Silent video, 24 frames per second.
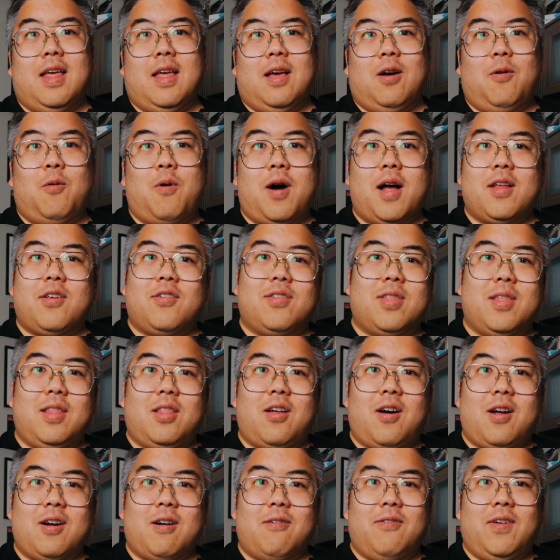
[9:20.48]
Watch the
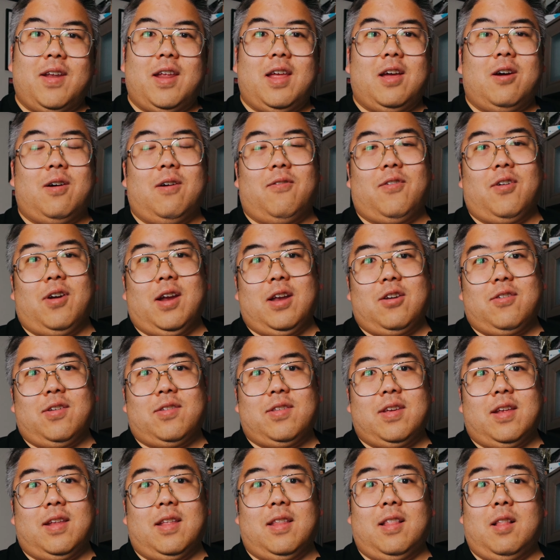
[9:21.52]
longer video if you're
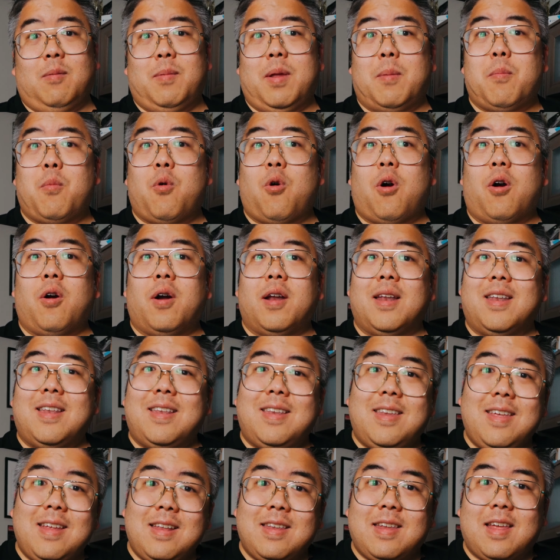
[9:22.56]
interested in a little bit more
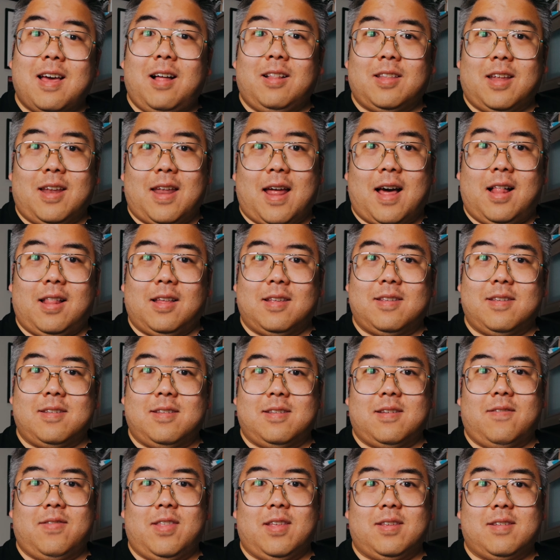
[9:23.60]
detailed
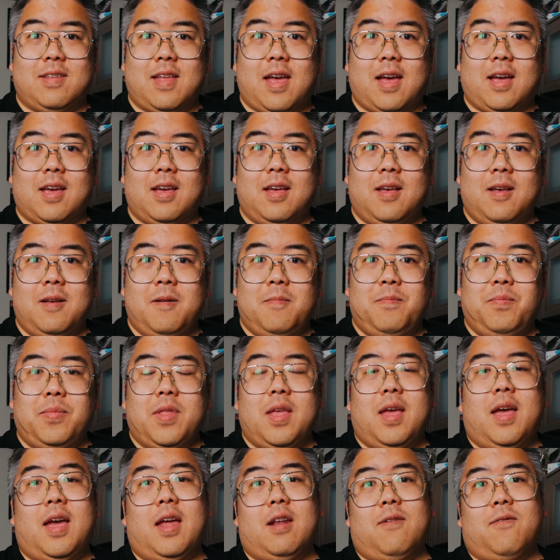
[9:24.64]
analysis of this deck.
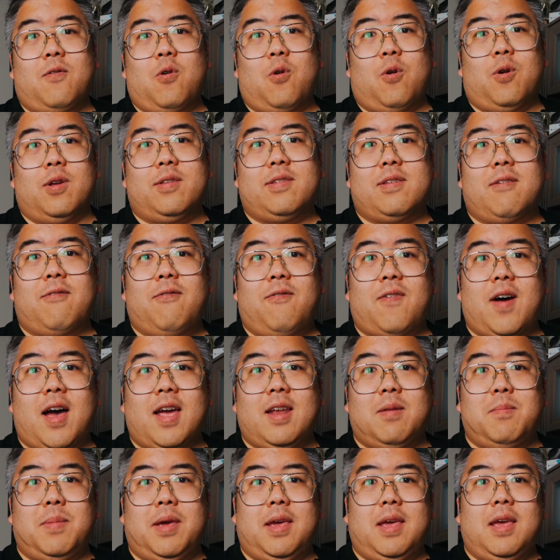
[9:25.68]
And of course,
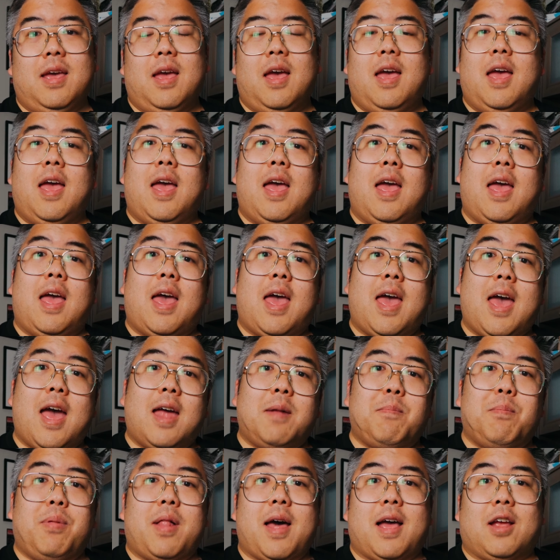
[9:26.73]
find me
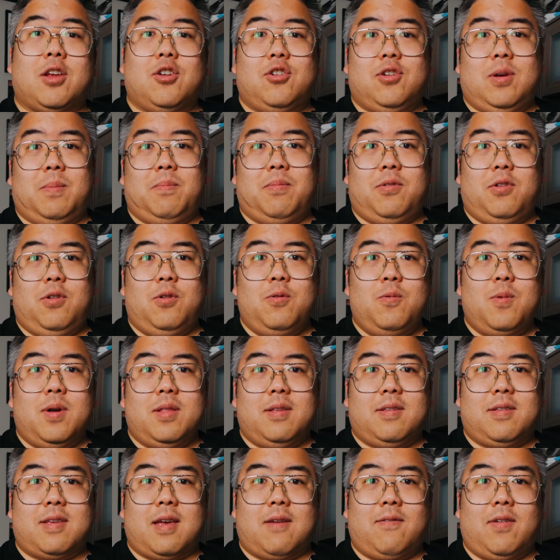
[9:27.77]
at
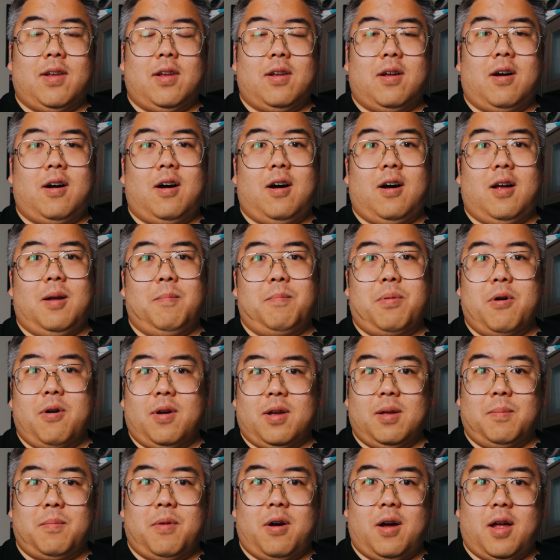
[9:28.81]
BlackSheep217 on
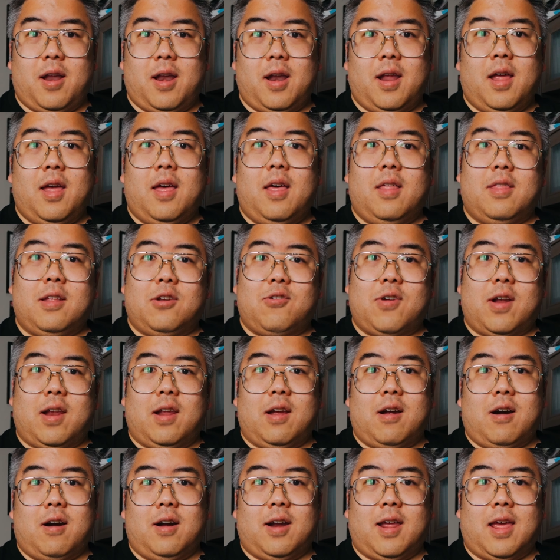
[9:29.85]
Pokemon Trading
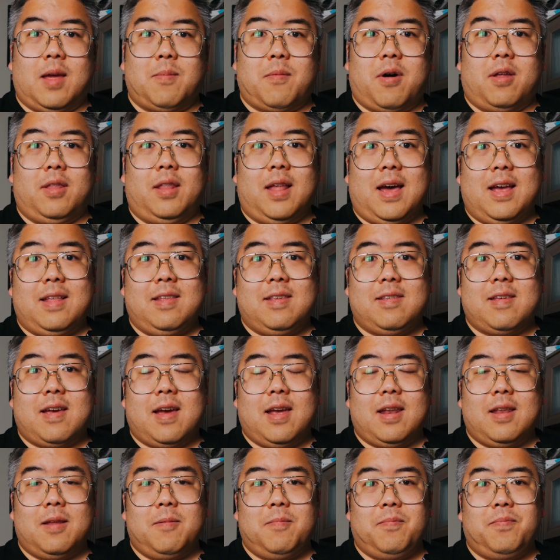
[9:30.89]
Card Game Online
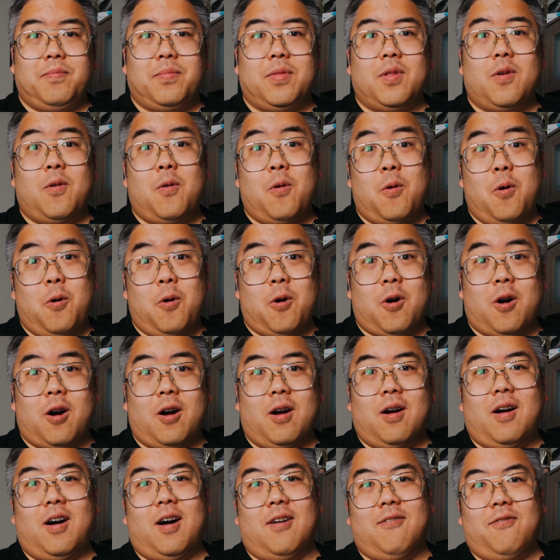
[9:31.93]
site,
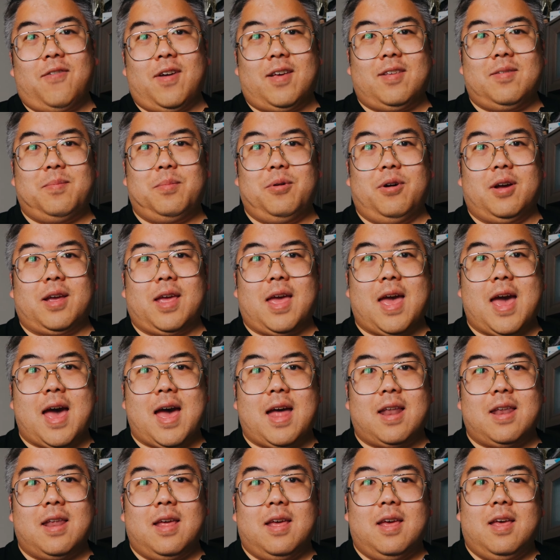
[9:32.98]
or on Facebook
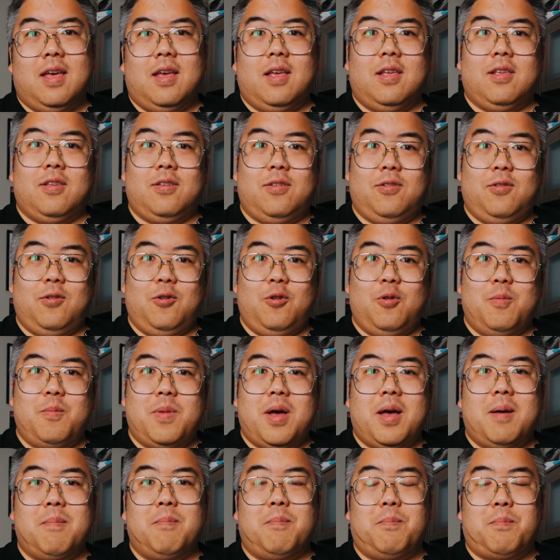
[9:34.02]
at Zoom
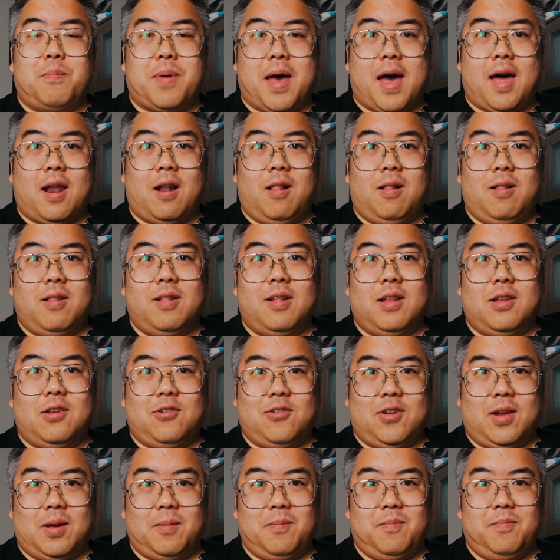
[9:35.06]
Battle
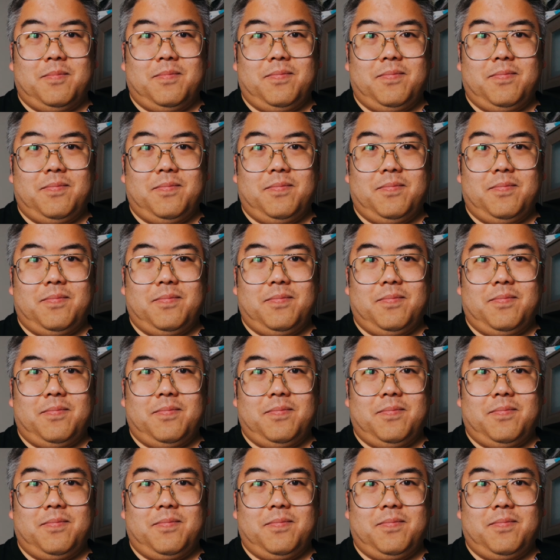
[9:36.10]
Gym.